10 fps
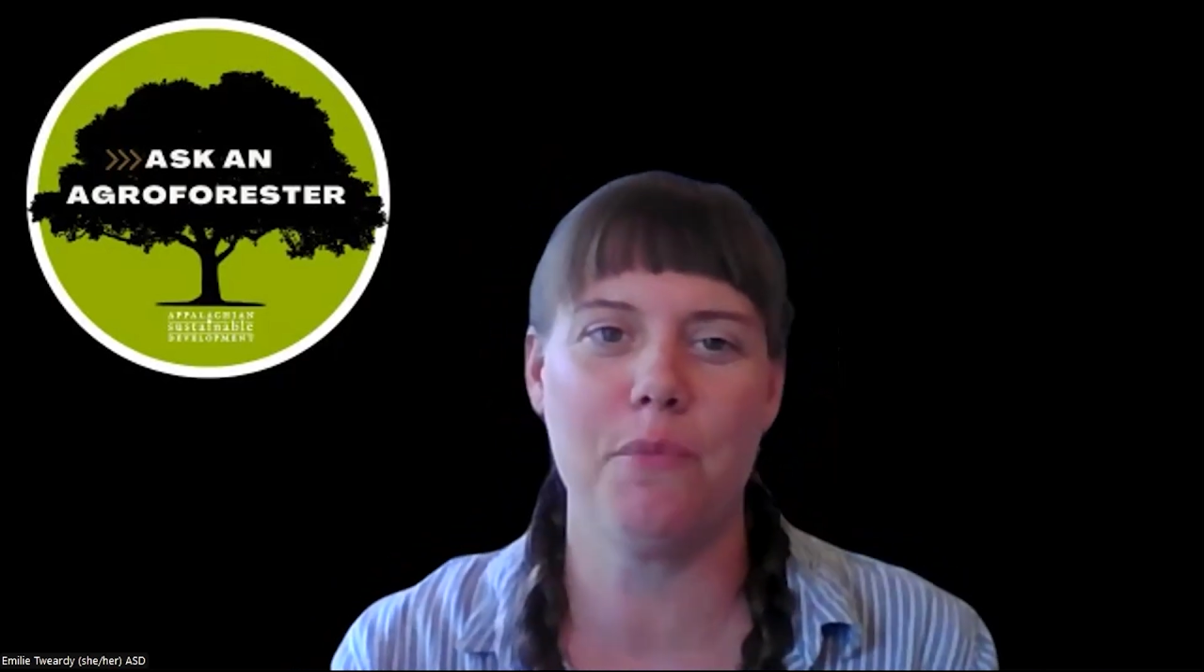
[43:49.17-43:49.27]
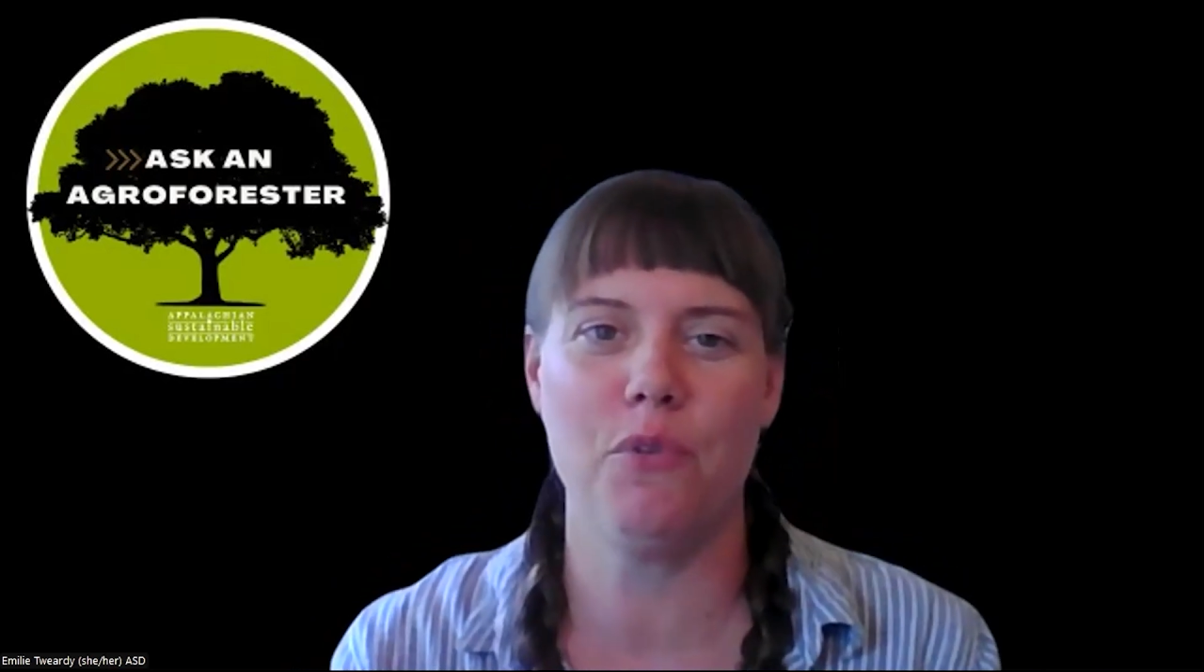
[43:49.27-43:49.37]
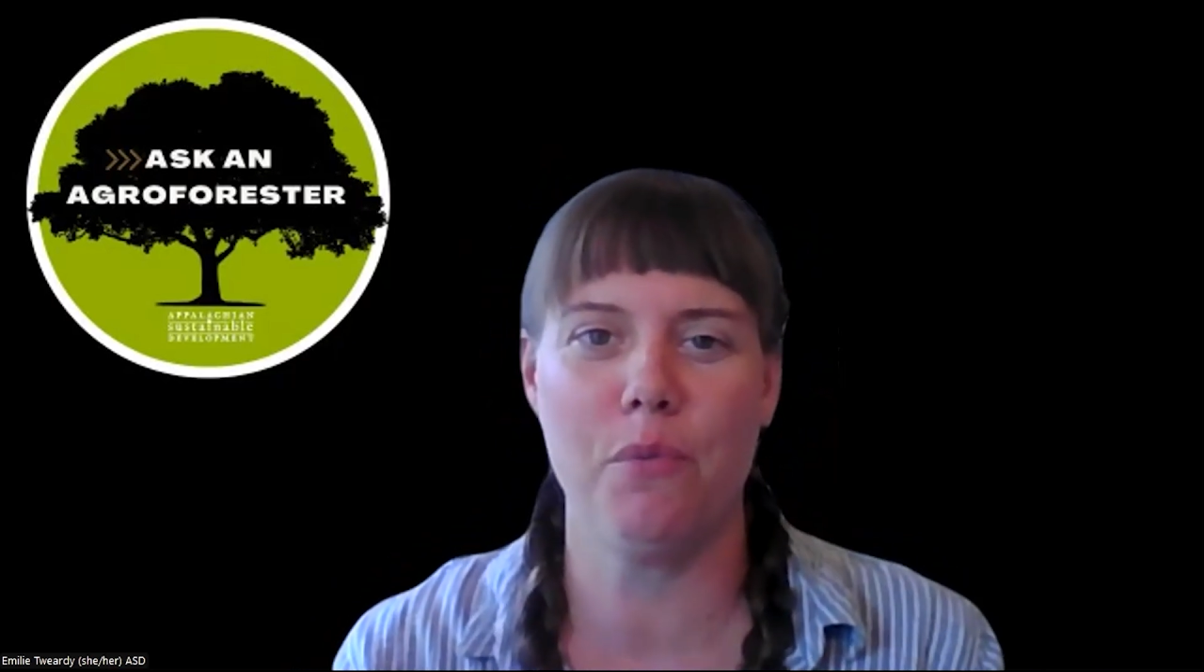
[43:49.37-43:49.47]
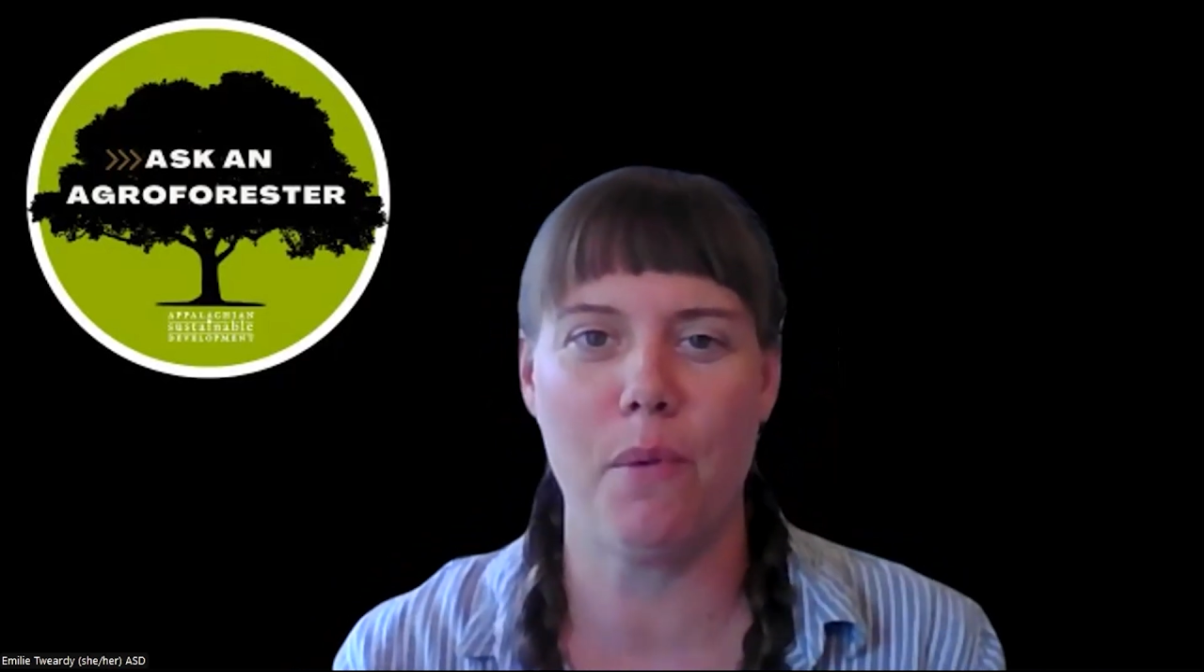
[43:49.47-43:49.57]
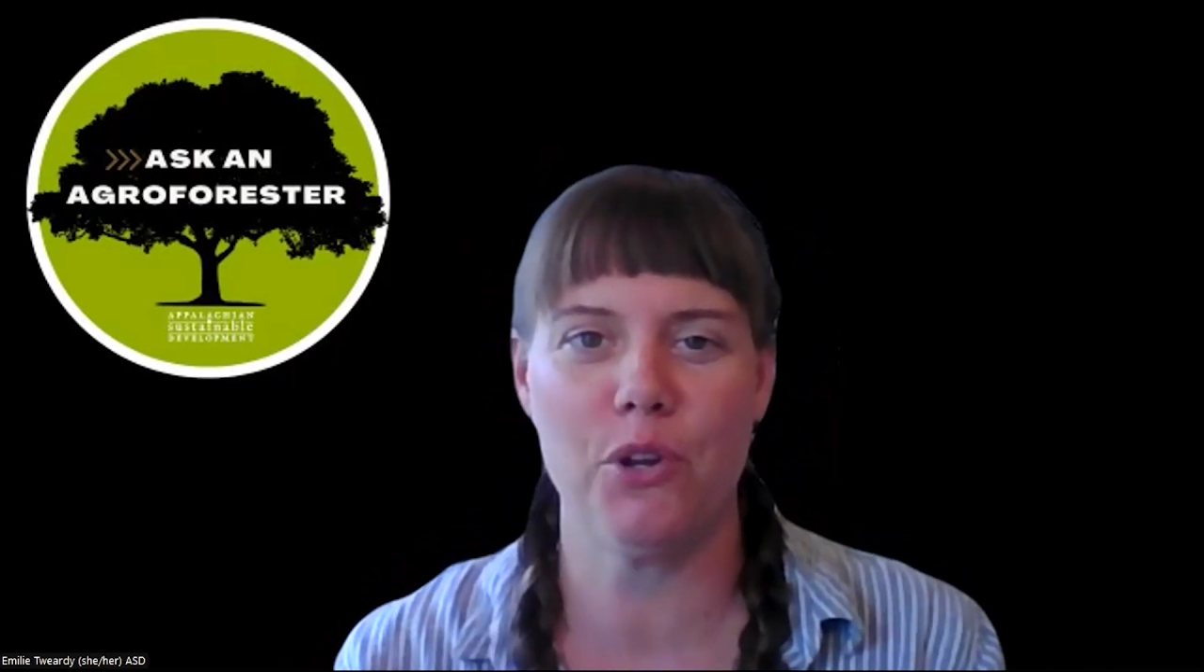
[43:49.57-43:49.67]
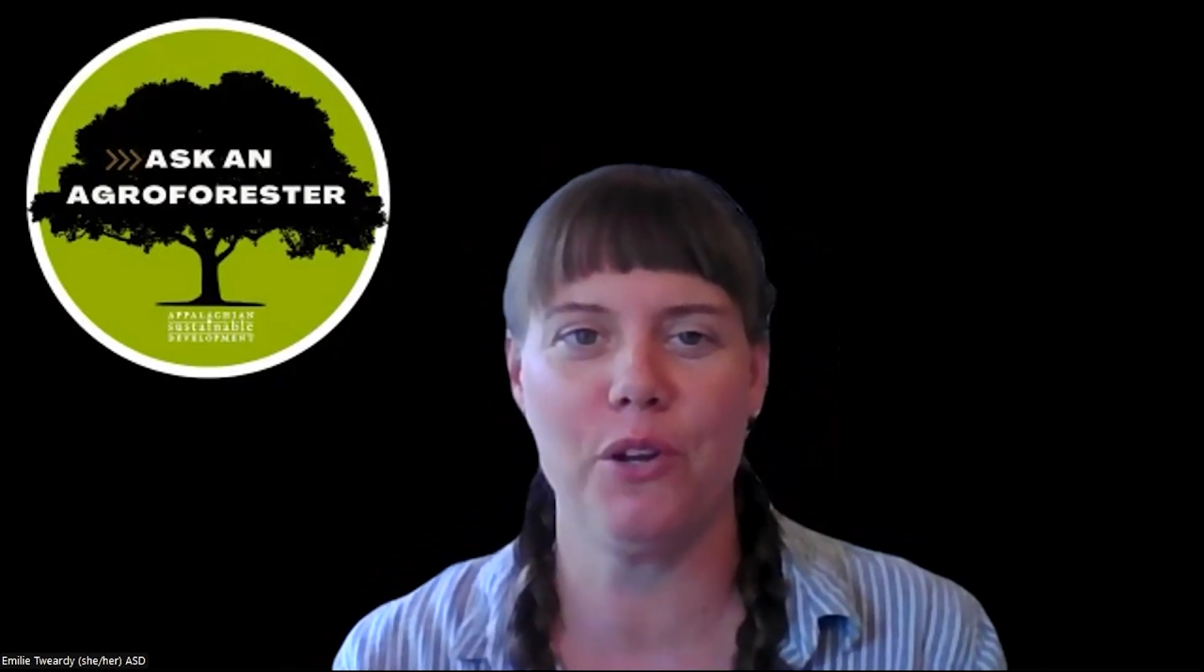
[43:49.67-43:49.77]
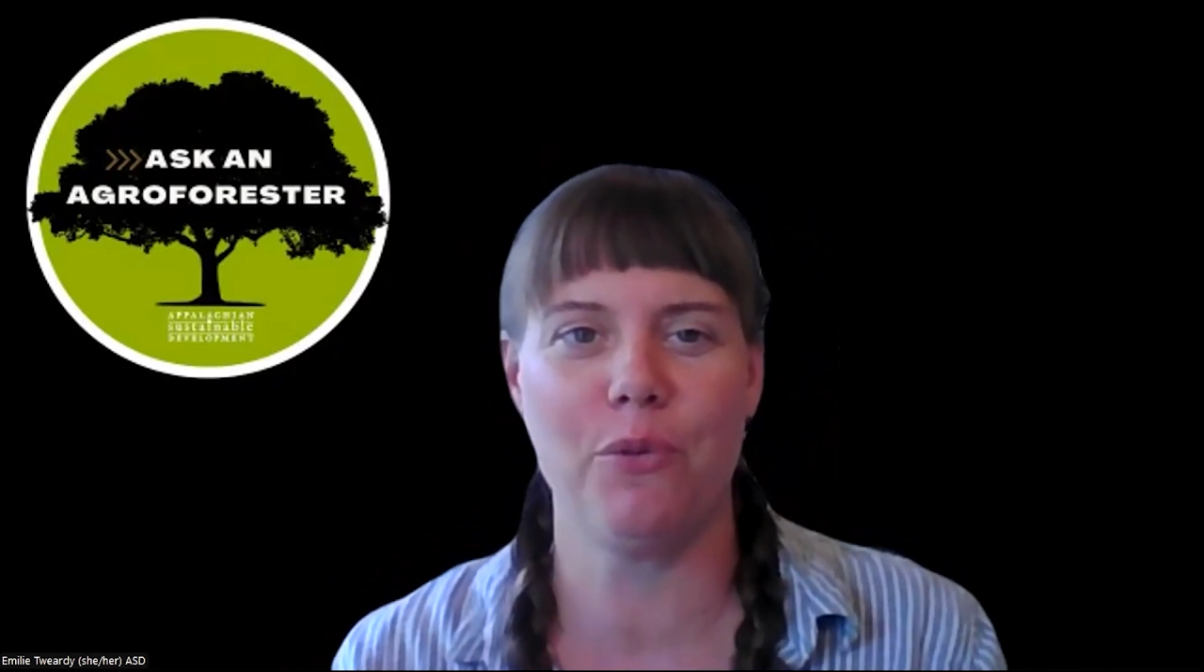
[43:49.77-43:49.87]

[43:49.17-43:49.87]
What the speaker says: and remember